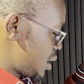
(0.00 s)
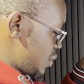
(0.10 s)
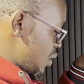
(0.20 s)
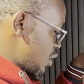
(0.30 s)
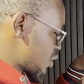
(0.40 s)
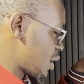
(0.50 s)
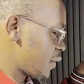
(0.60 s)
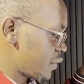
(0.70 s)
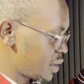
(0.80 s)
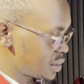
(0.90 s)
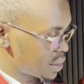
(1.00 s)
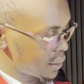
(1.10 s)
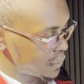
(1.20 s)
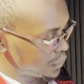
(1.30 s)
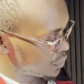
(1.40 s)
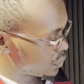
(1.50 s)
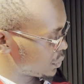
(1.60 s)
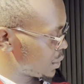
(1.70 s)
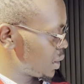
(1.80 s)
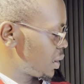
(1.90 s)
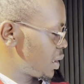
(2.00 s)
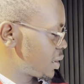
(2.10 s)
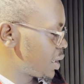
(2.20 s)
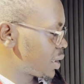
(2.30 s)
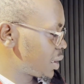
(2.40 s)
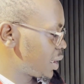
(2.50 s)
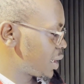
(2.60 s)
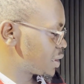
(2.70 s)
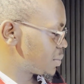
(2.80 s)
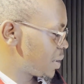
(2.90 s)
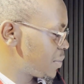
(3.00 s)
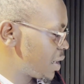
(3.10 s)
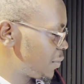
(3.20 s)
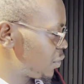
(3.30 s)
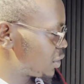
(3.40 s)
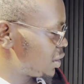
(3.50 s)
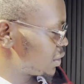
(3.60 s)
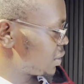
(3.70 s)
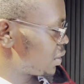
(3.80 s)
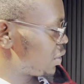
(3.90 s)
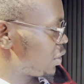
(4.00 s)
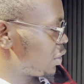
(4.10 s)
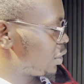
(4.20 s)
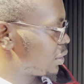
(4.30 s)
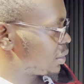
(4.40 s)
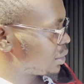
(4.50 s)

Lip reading: we also have this. I guess maybe I put this one on.